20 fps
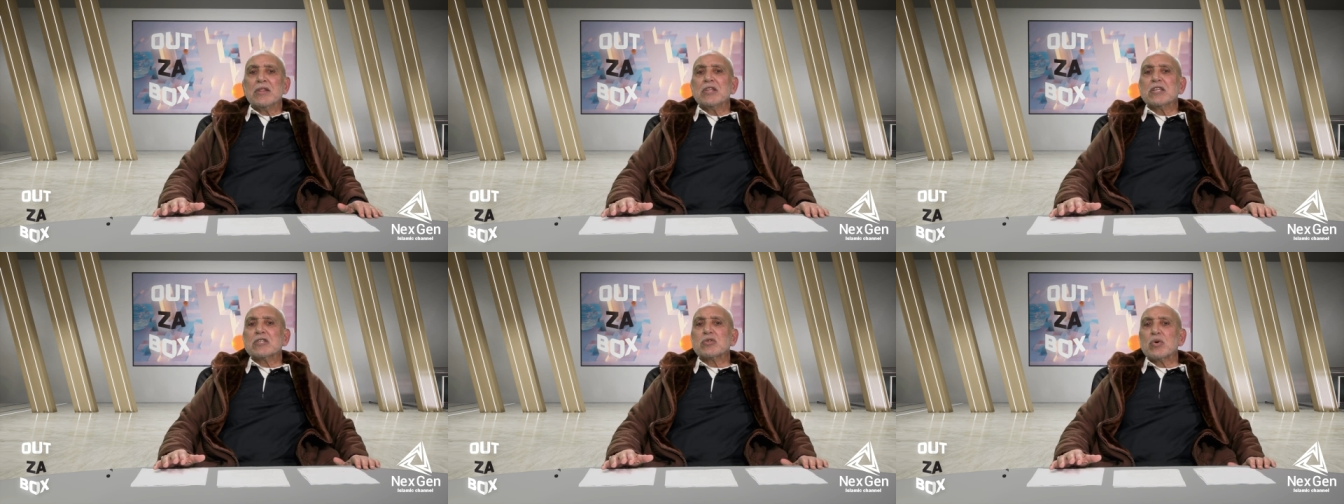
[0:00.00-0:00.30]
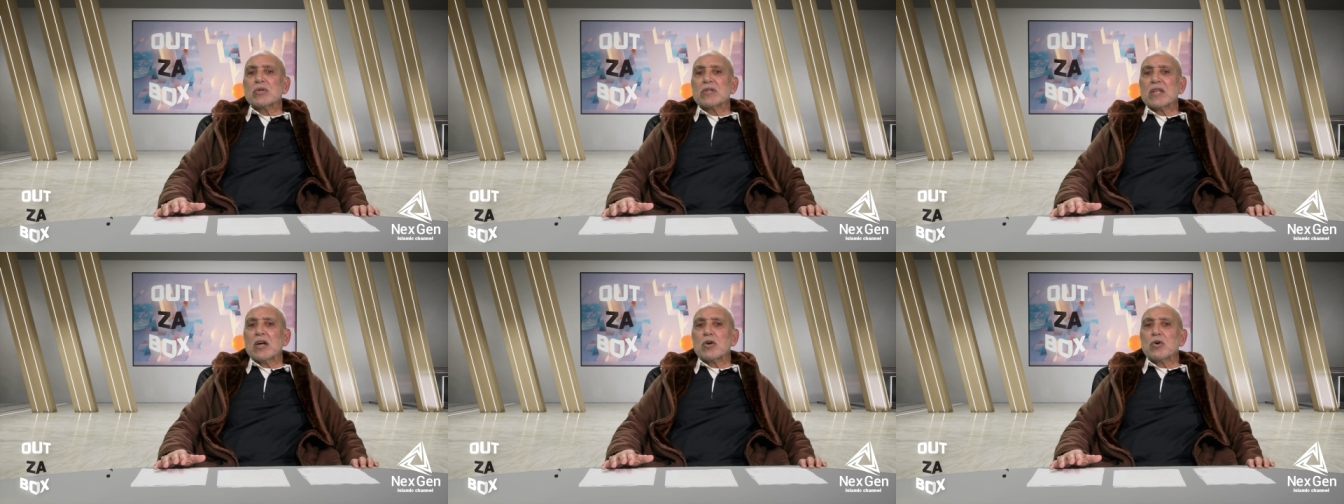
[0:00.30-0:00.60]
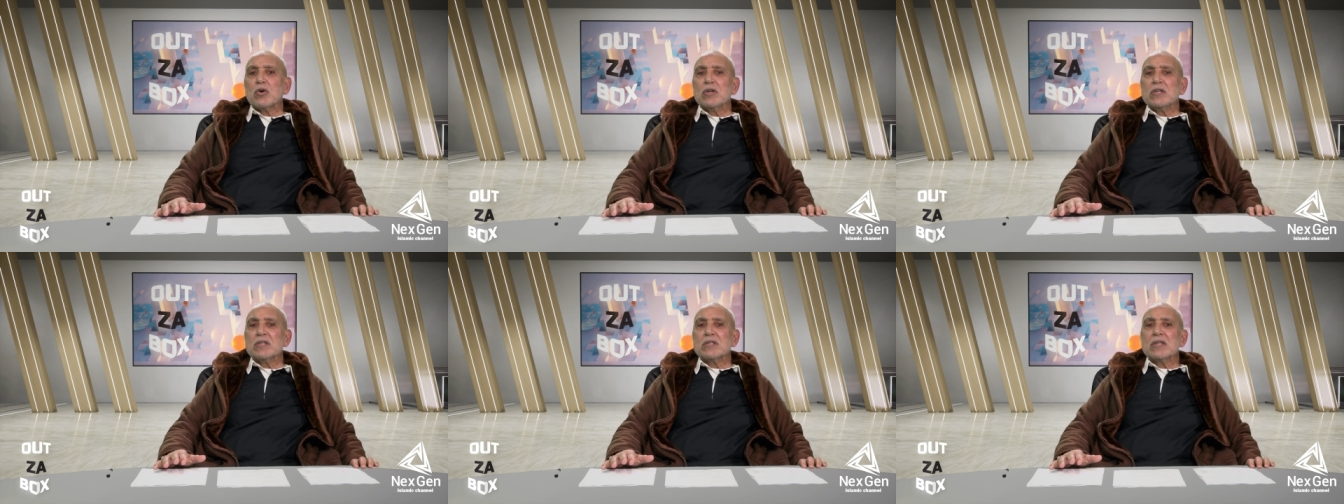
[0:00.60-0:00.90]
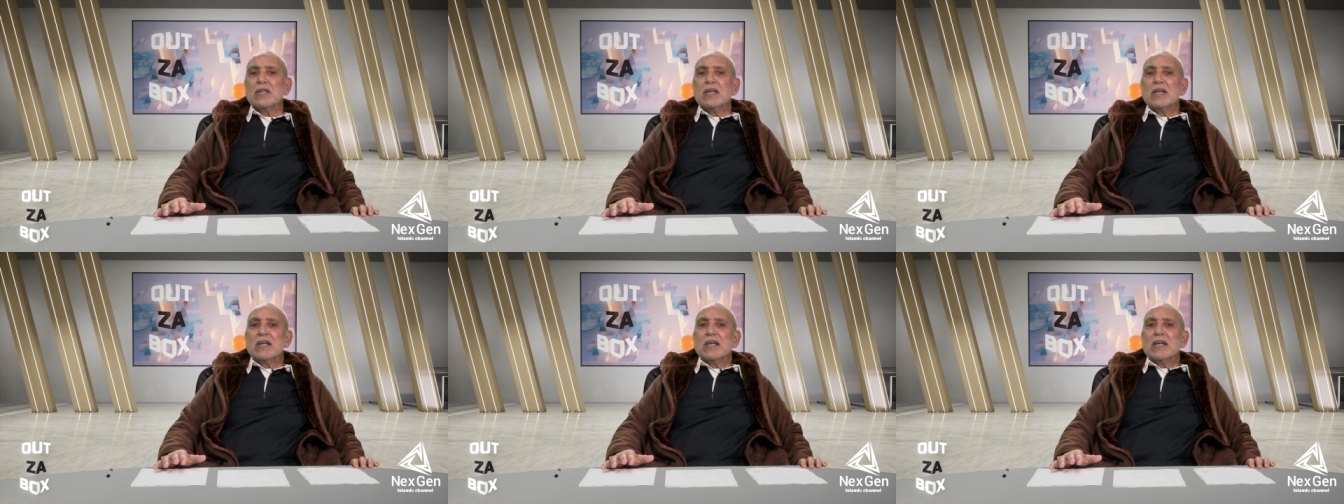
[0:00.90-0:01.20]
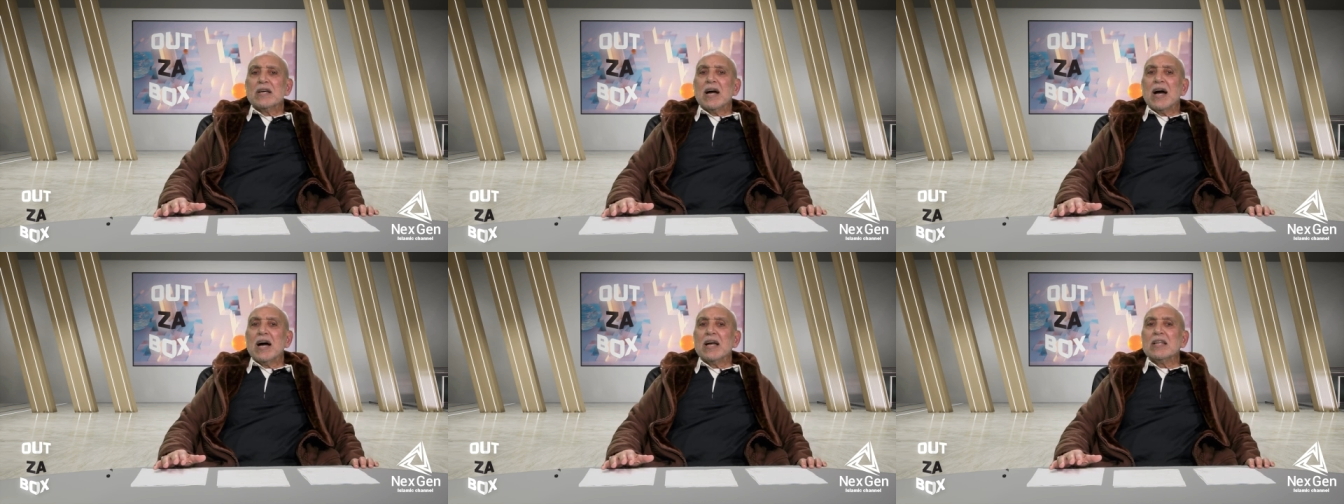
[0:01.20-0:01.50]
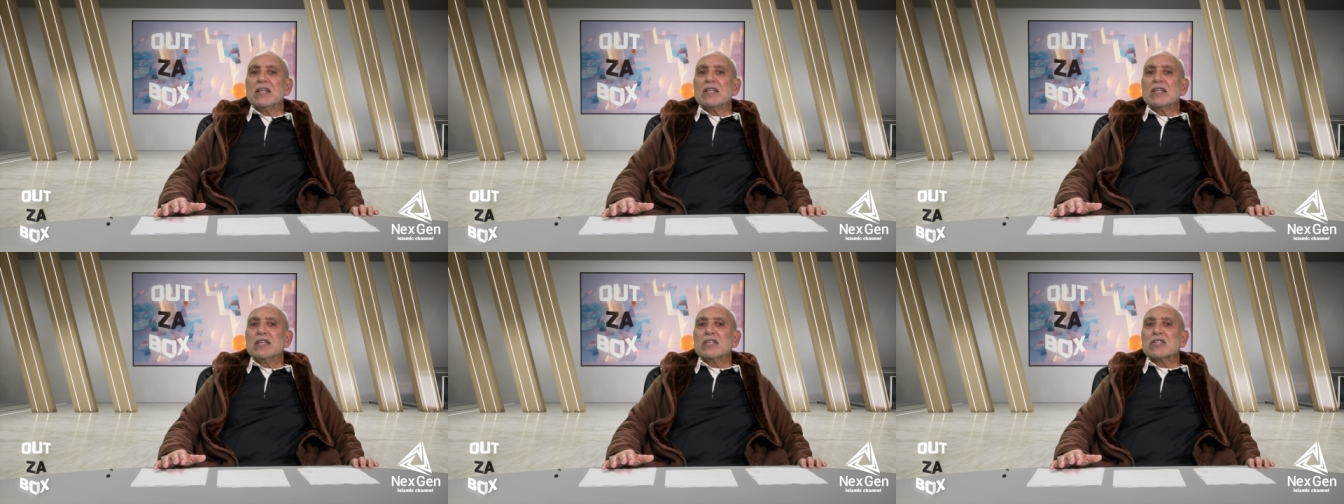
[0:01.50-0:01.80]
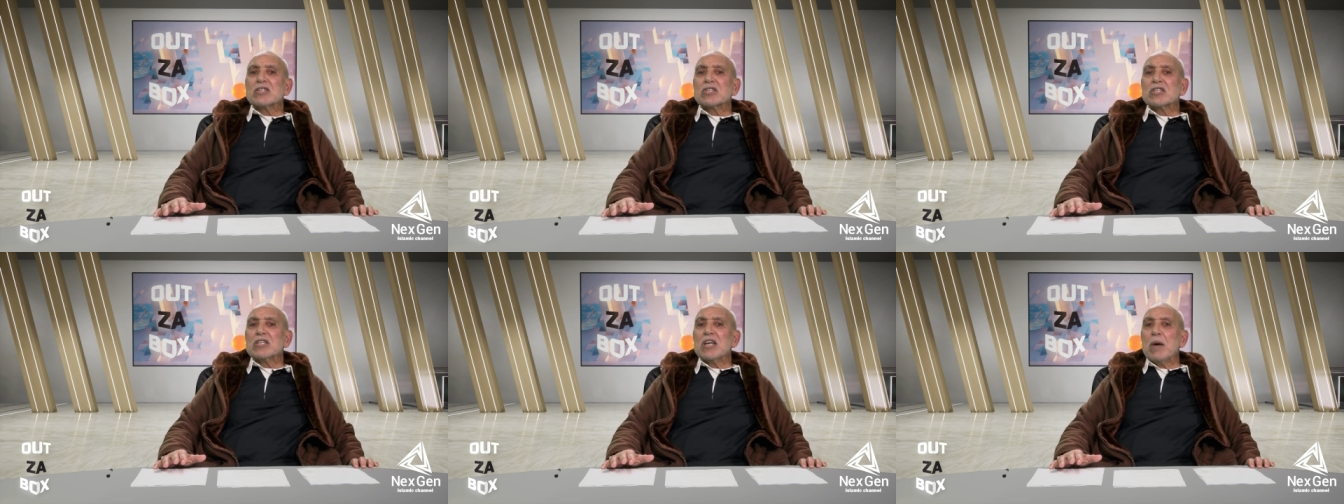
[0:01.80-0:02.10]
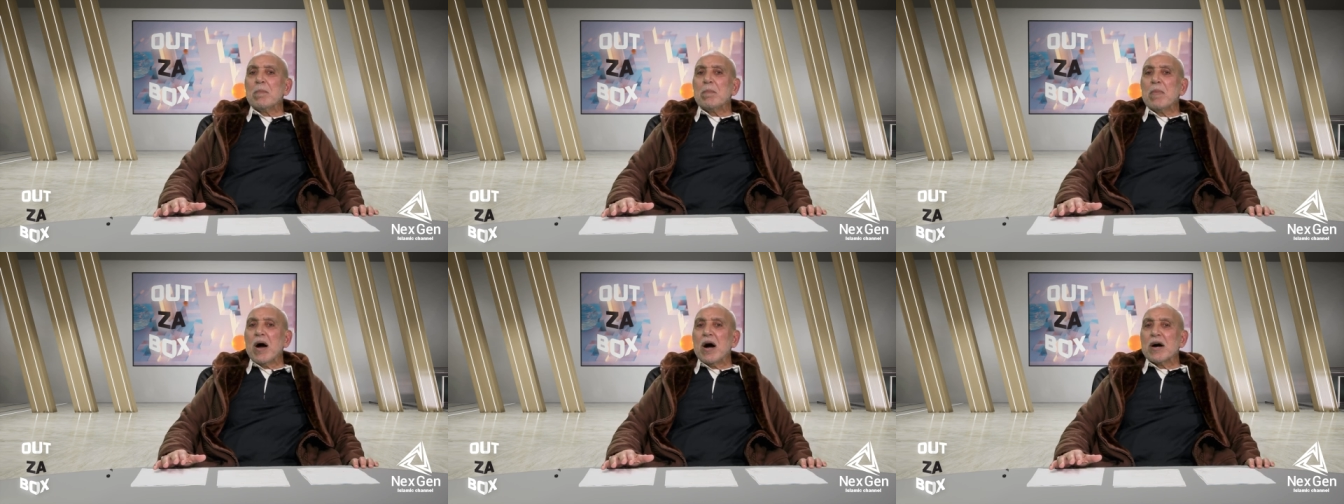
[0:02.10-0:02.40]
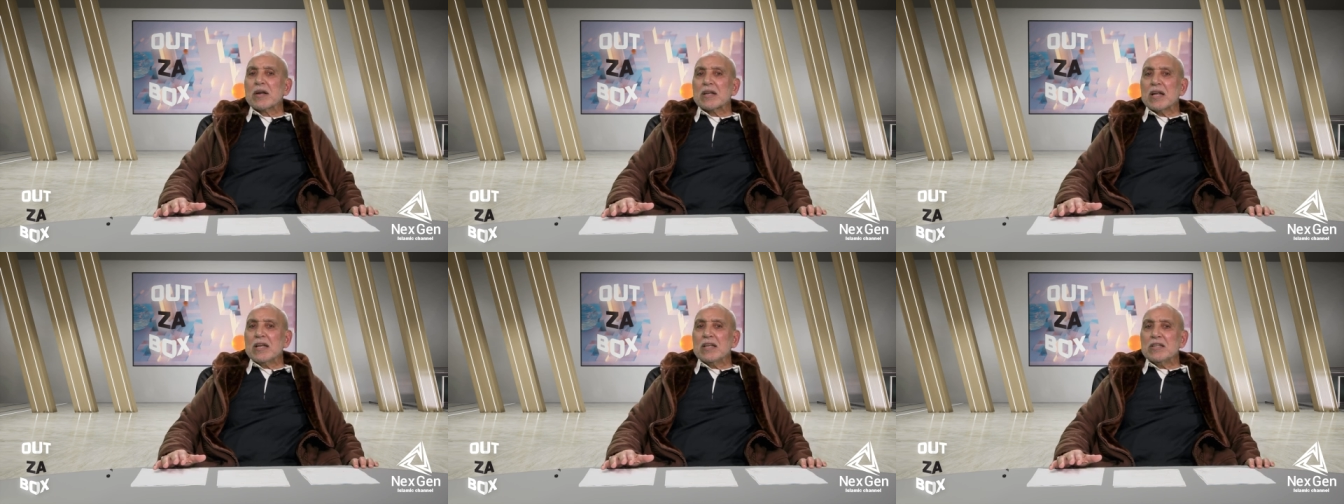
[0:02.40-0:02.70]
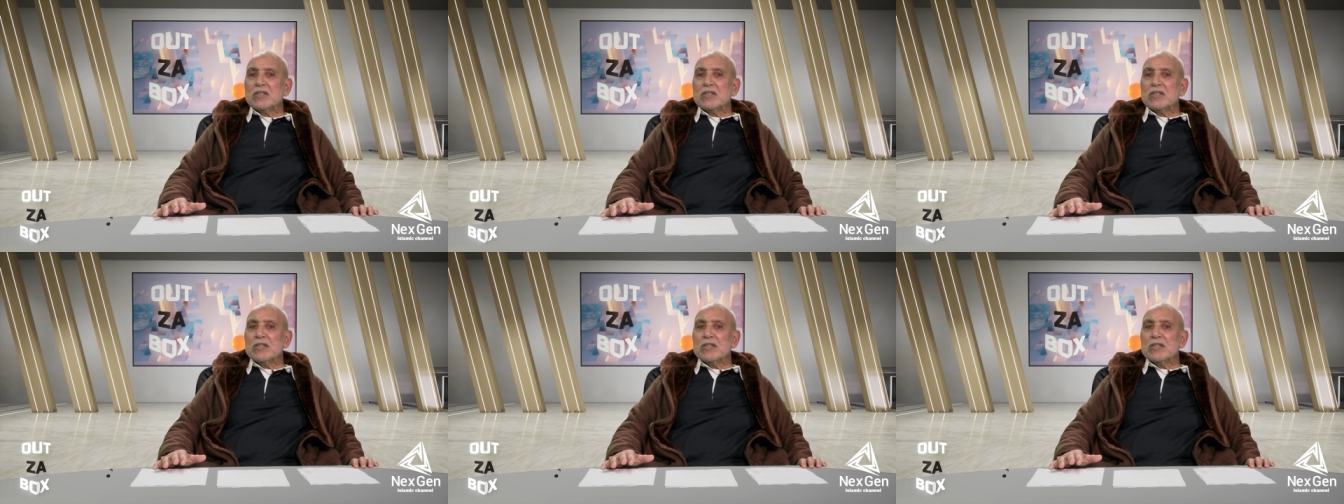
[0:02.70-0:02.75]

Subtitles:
And this is what I call it al-istamar